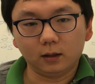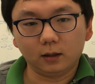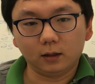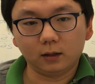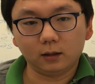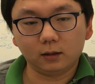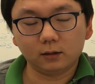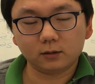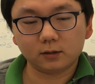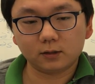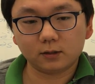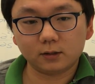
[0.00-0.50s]

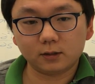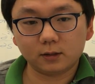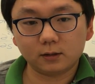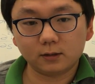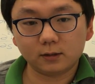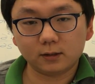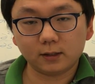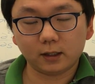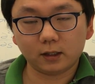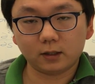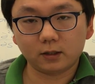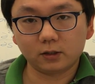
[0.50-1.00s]
And
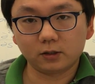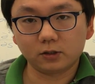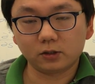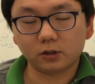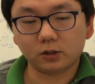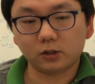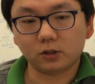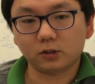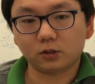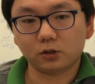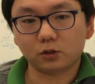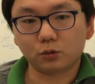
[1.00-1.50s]

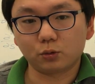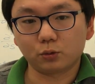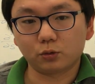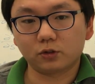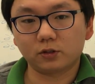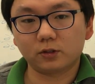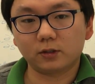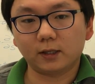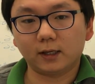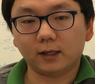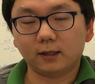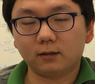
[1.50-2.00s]
second is to
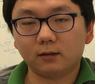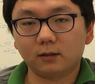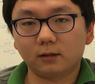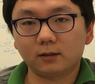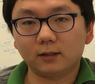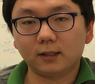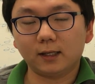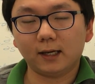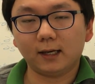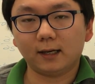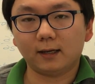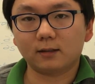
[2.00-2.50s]
set the
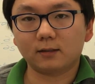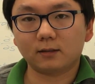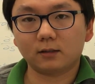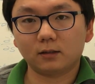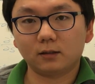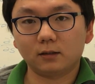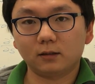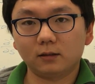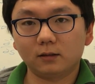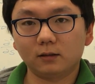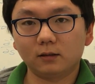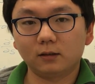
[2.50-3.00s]
test.
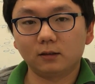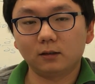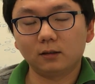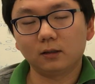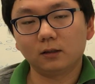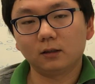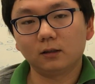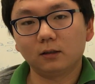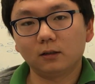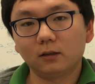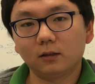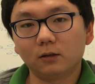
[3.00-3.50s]

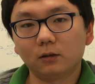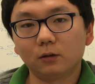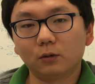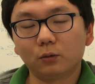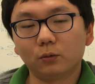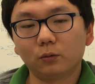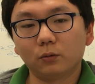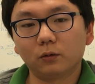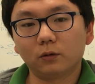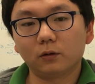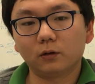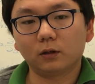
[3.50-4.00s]

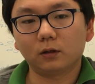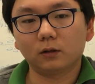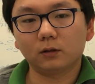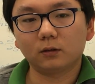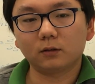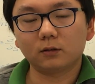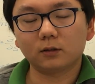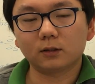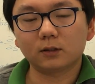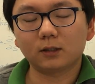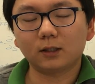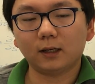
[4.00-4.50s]

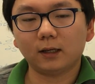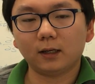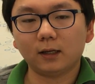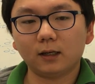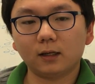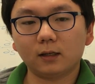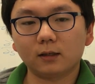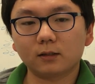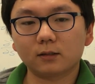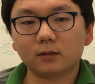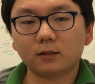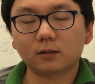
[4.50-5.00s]
The
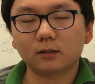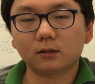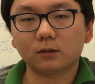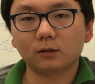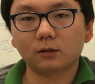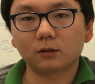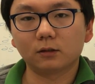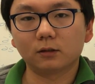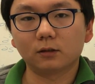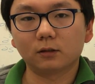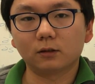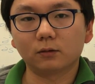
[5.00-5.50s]
test
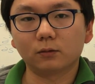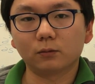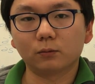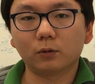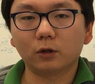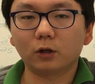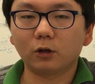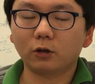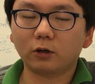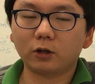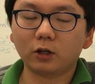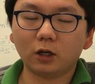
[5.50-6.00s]

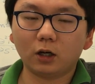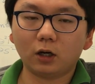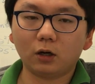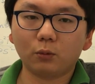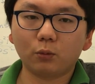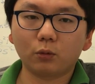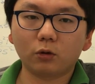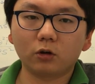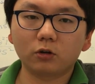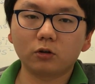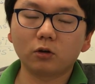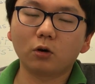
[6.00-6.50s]
will
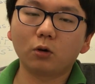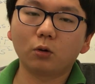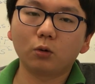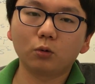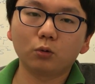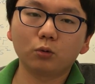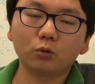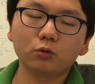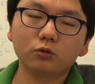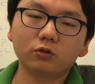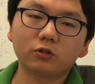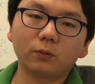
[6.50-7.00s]
cover
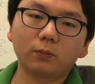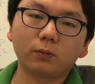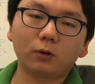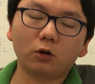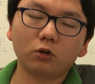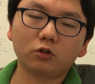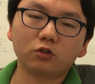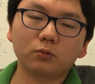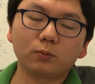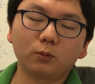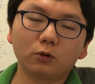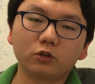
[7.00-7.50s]
all the
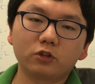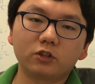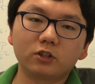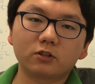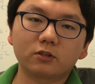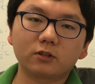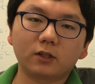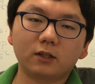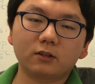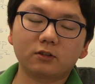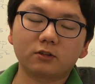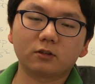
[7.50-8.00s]
possible
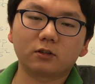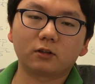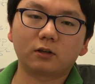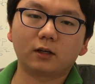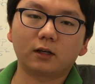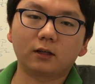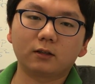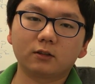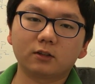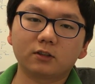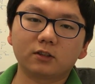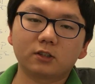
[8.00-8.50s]
disaster
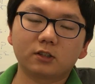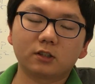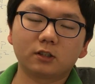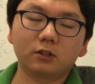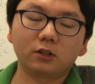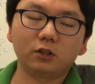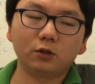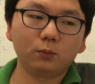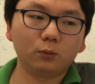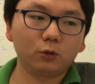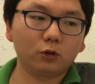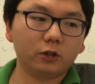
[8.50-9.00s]
and
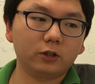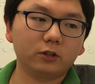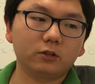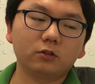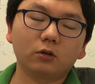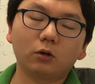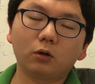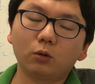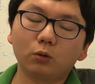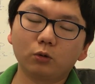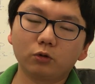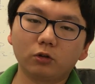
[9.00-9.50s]
stimulate
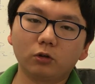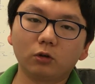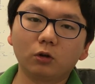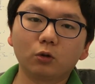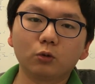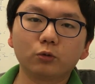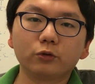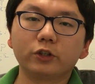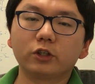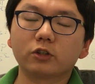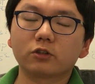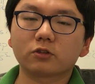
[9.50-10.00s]
all the
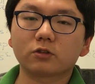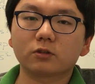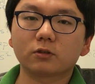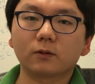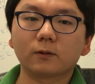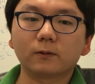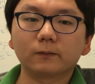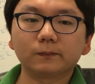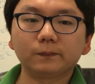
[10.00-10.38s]
loadings.